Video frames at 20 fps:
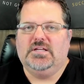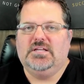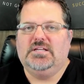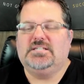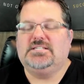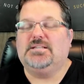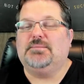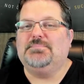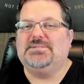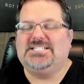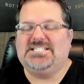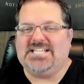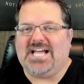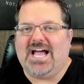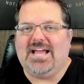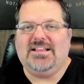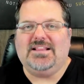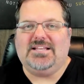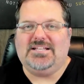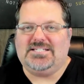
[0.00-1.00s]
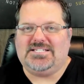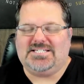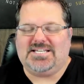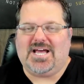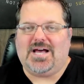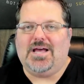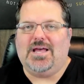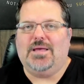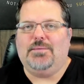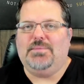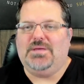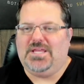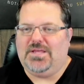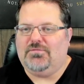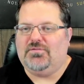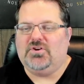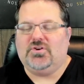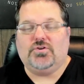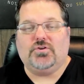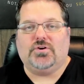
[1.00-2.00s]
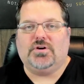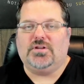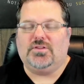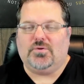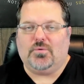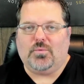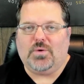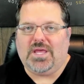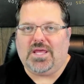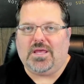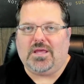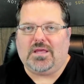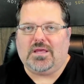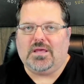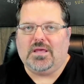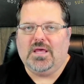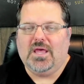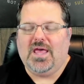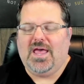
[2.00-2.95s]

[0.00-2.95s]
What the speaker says: some silence time, even during the week,